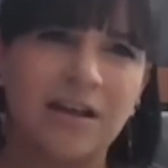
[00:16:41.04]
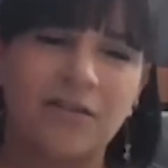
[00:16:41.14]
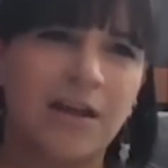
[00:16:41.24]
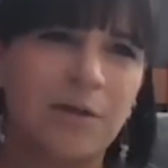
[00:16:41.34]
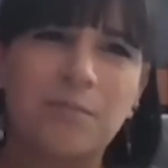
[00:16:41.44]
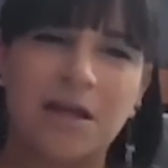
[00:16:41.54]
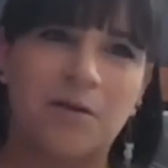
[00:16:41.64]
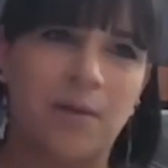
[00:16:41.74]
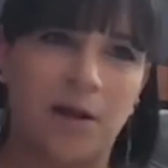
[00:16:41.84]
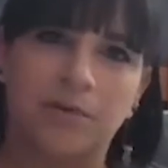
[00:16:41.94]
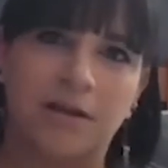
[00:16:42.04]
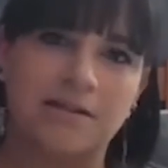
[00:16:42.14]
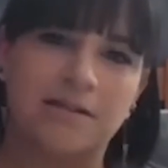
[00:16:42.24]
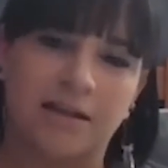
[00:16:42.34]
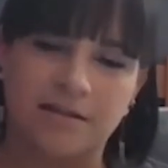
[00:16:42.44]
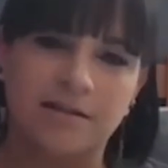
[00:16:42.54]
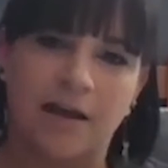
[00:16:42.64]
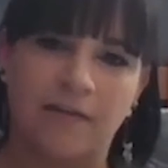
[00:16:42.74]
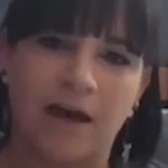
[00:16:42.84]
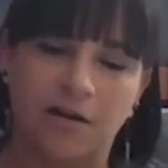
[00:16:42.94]
then be in a better place to
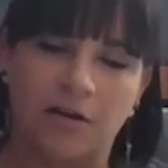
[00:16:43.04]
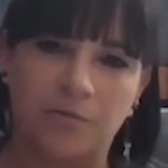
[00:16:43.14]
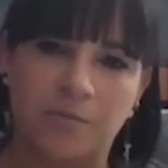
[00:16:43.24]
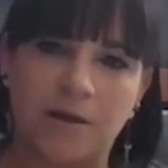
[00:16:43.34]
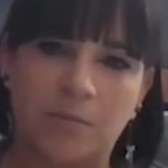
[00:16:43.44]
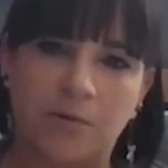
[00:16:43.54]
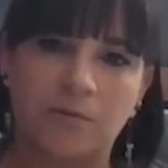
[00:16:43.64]
extend that to other people.